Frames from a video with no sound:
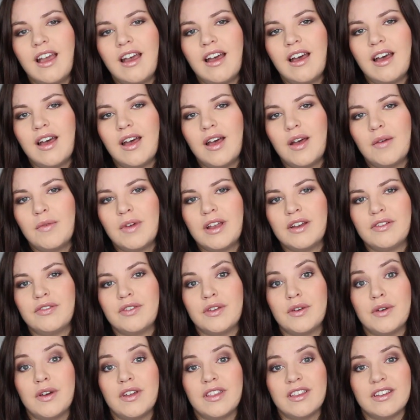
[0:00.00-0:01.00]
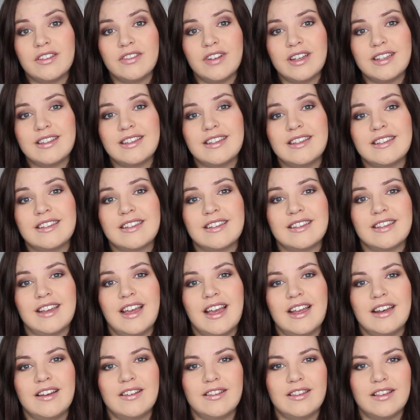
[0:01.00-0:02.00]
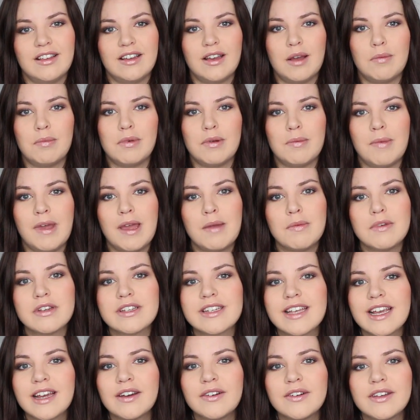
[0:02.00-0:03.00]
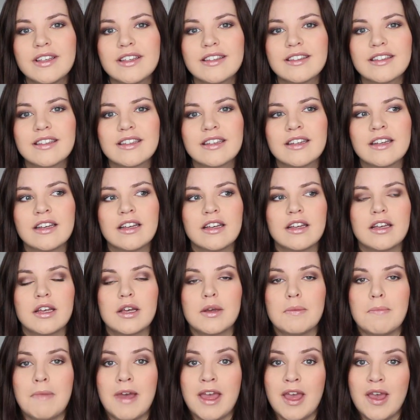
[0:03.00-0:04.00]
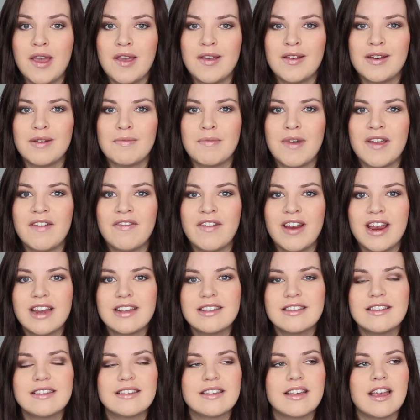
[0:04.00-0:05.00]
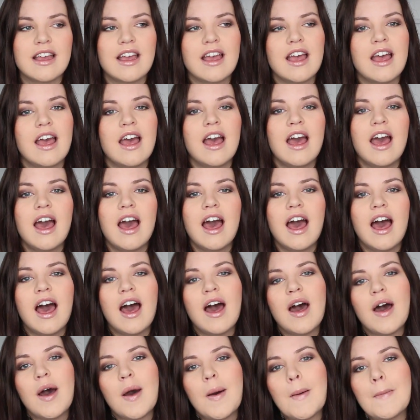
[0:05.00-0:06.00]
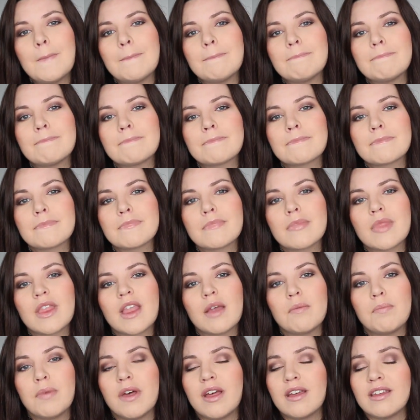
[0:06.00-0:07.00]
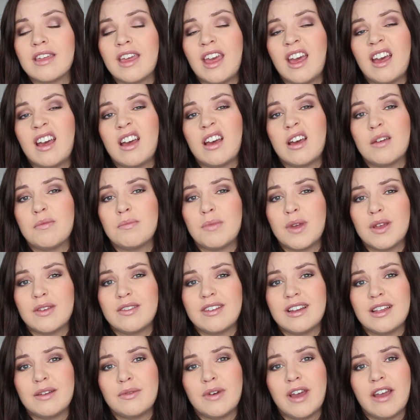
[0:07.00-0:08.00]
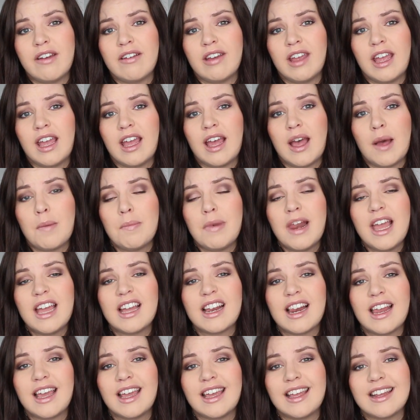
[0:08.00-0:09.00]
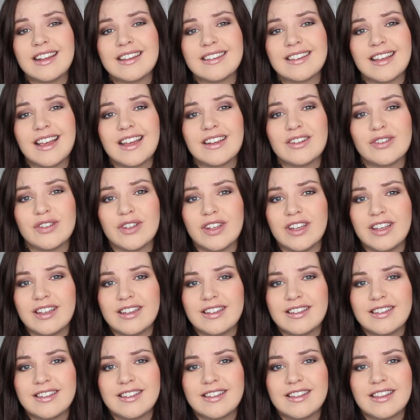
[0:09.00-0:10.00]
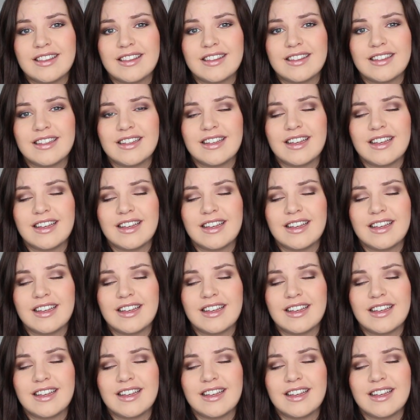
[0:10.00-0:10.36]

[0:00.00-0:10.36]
and a few other dresses because I had a couple of baby showers, my own and my friends. But yeah, I'm mostly wearing black leggings and shirts